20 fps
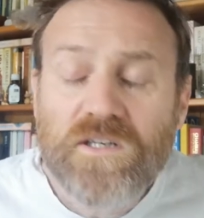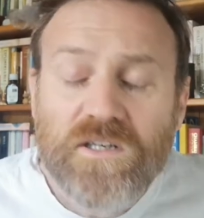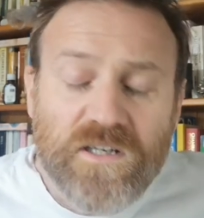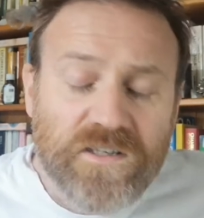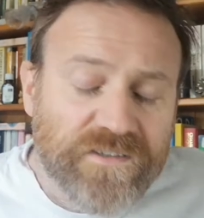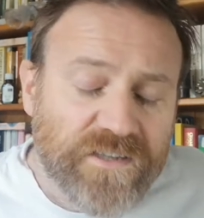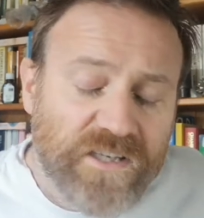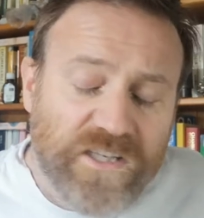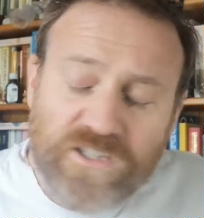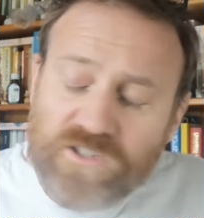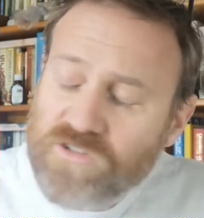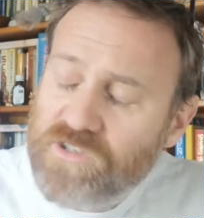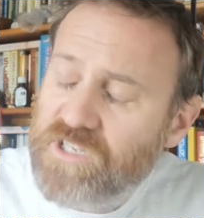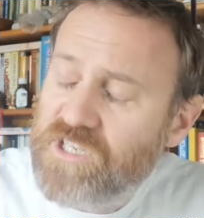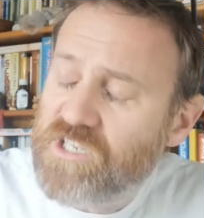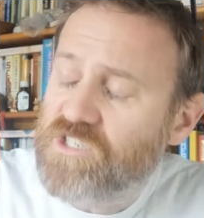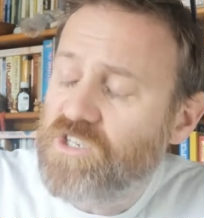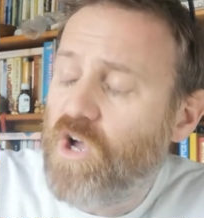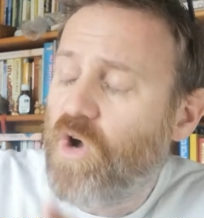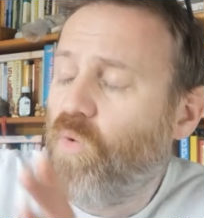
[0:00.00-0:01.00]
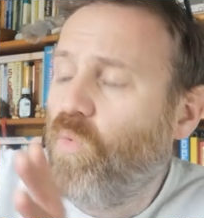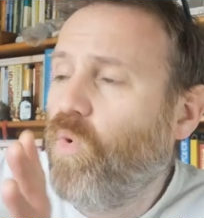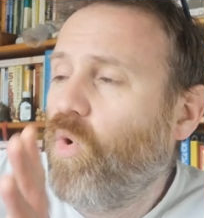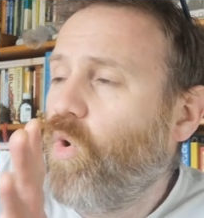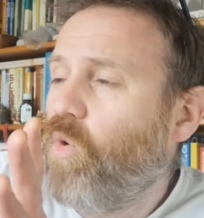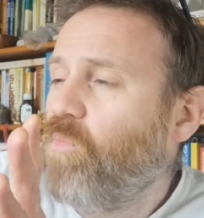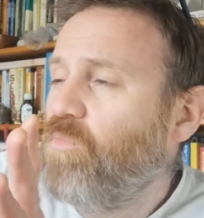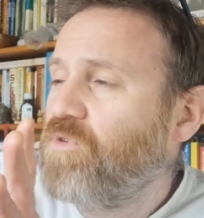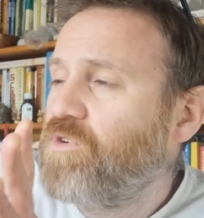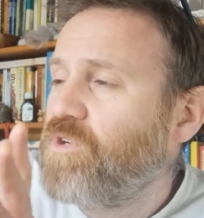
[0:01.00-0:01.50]
And then he took his
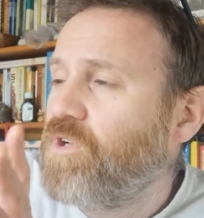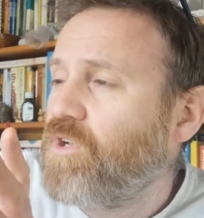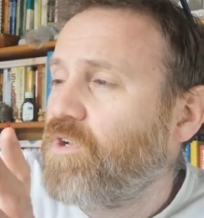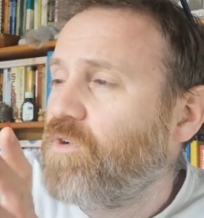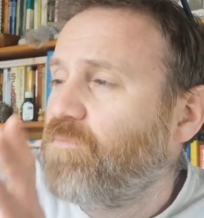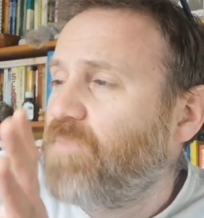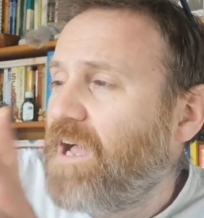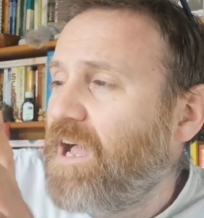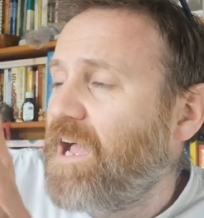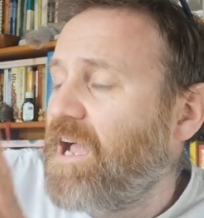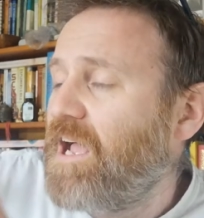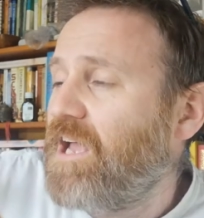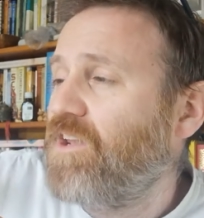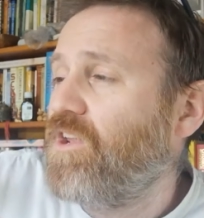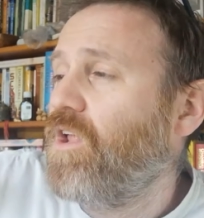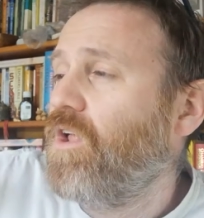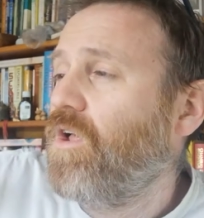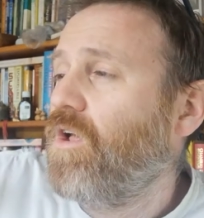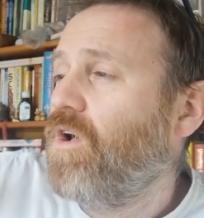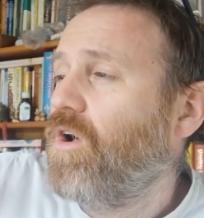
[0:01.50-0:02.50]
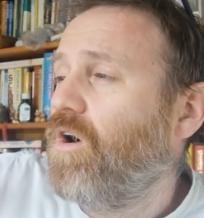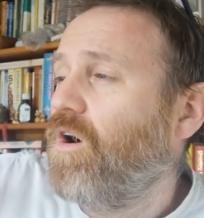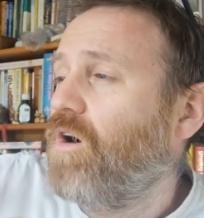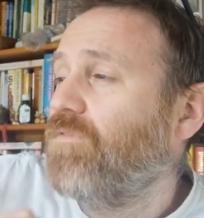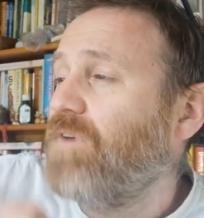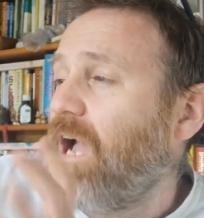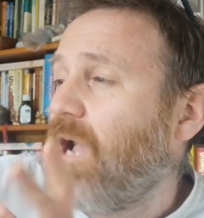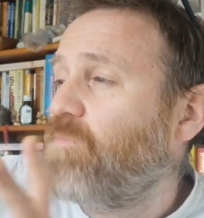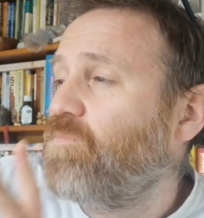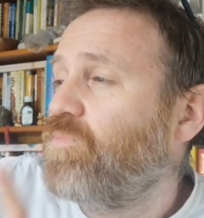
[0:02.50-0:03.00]
warmed pan
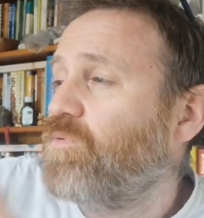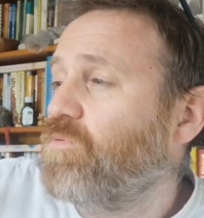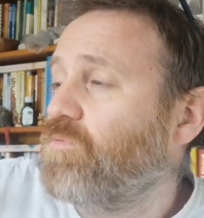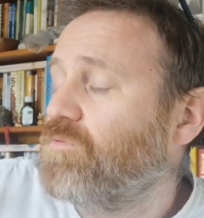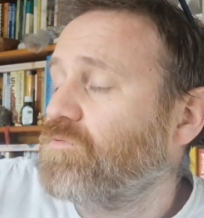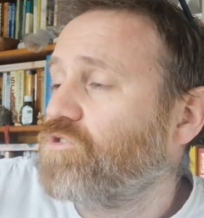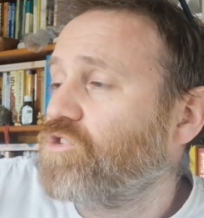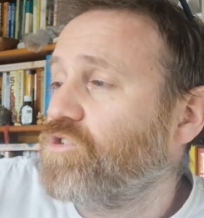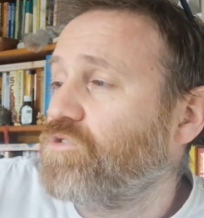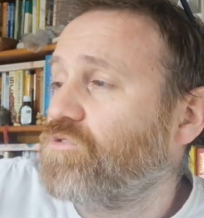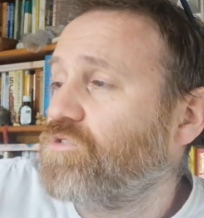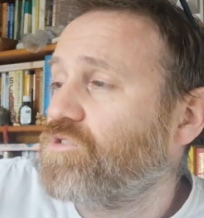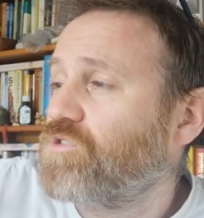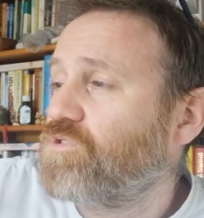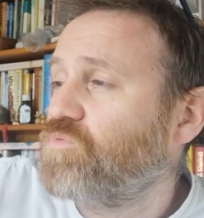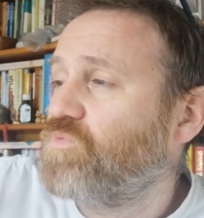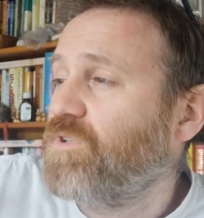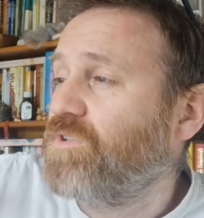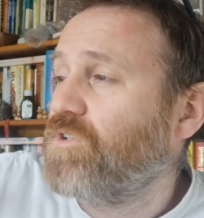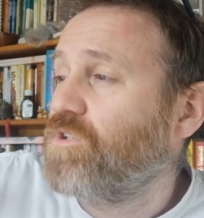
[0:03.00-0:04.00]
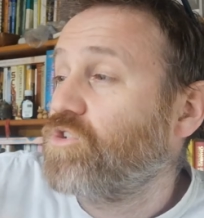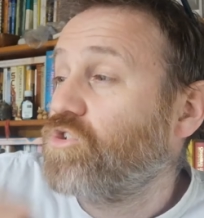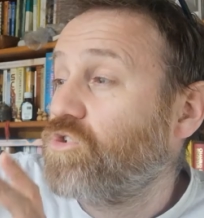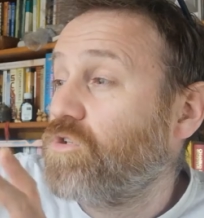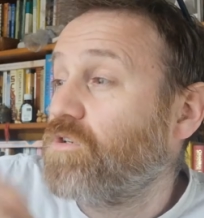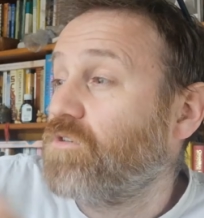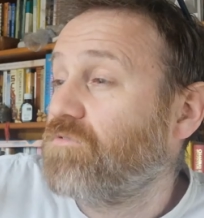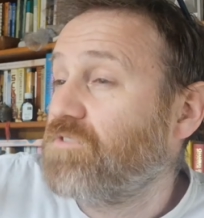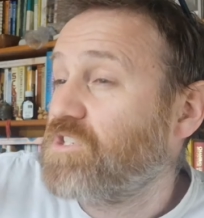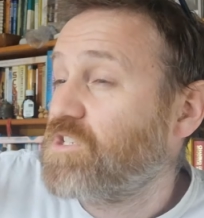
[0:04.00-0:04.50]
of apple juice with
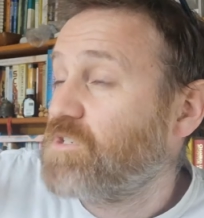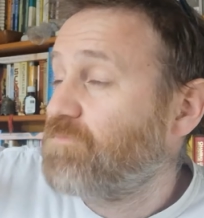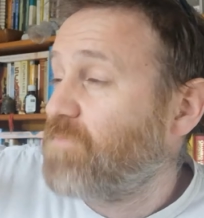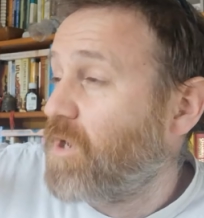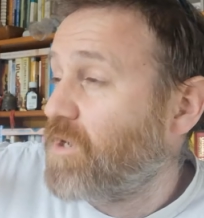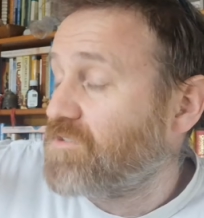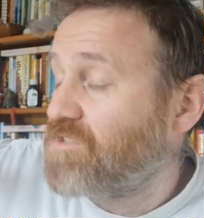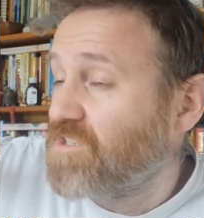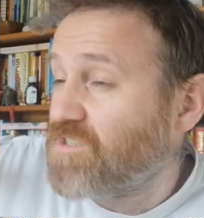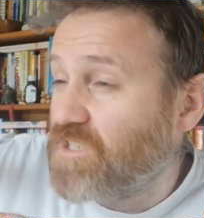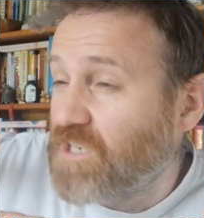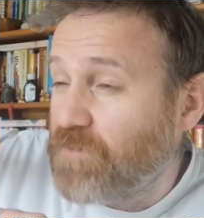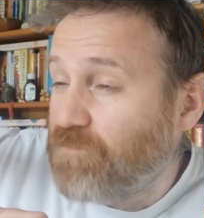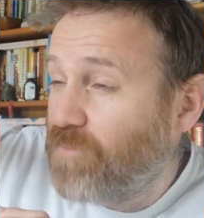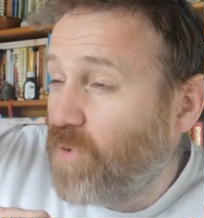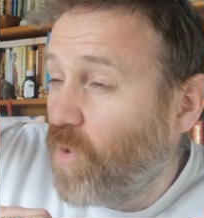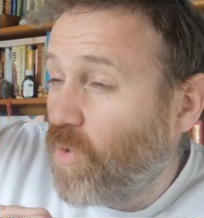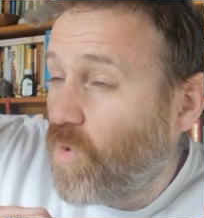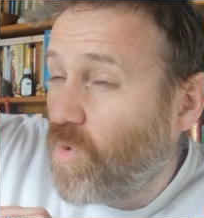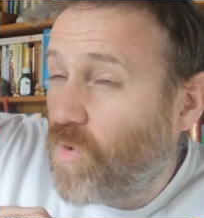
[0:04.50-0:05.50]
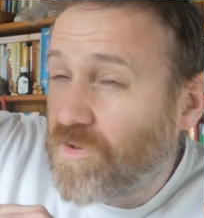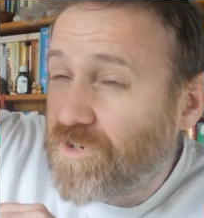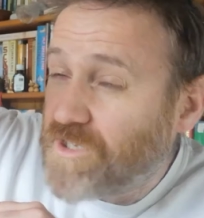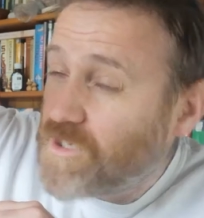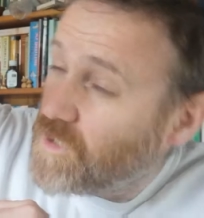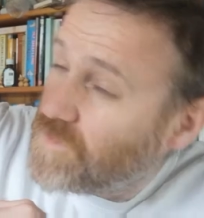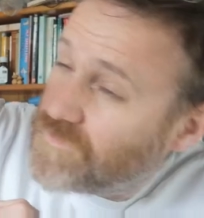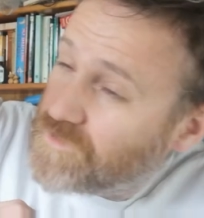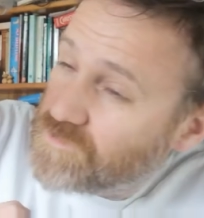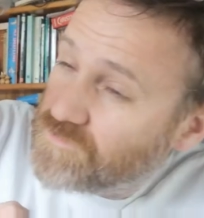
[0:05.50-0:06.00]
sugar and spices and he poured it
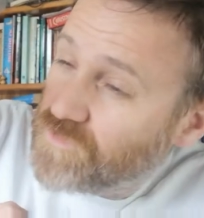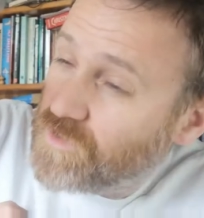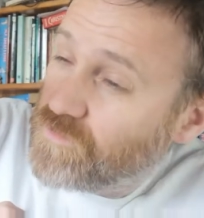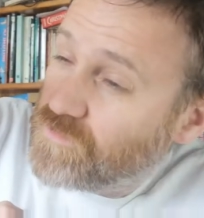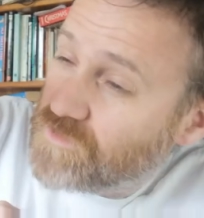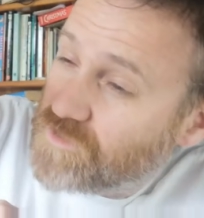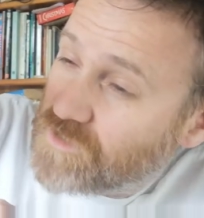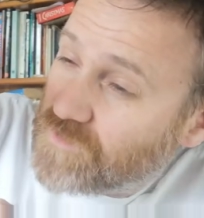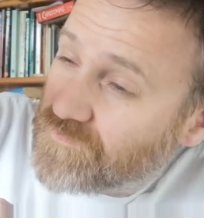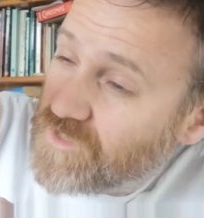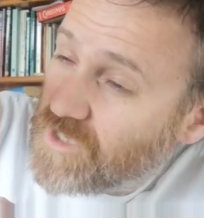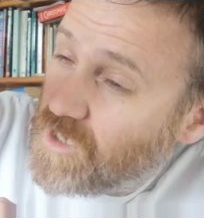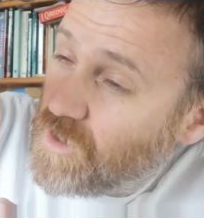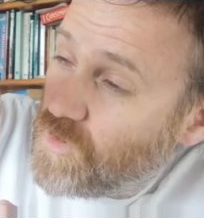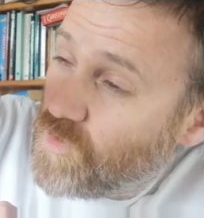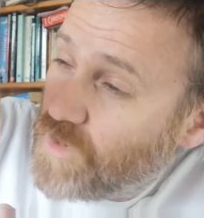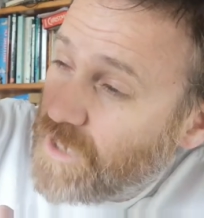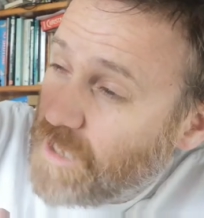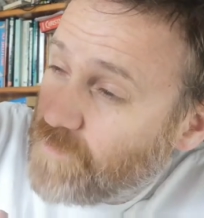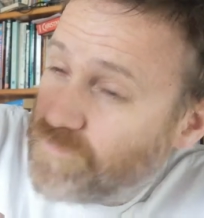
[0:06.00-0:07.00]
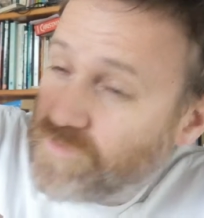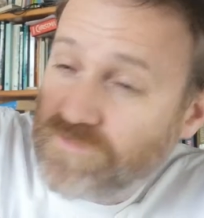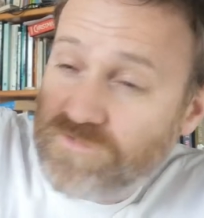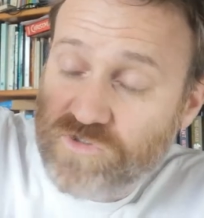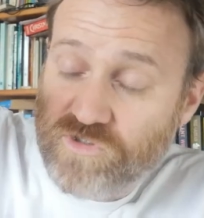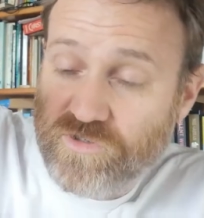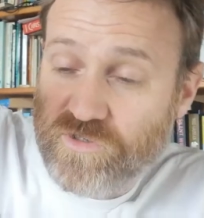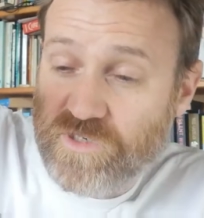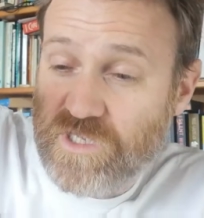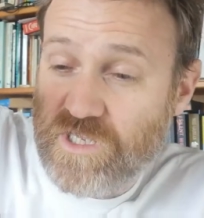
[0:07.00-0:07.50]
over the roots of the old apple
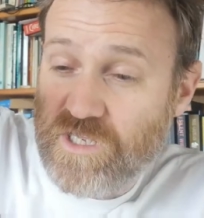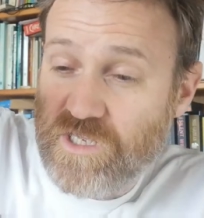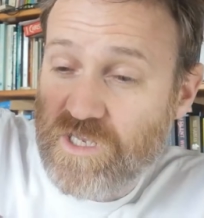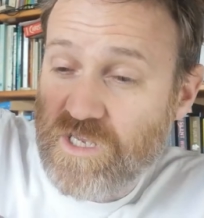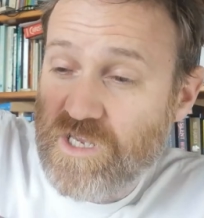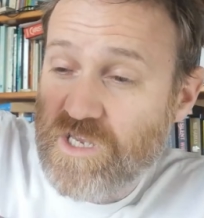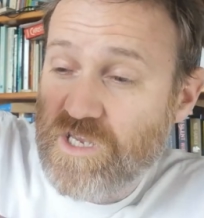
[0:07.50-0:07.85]
tree,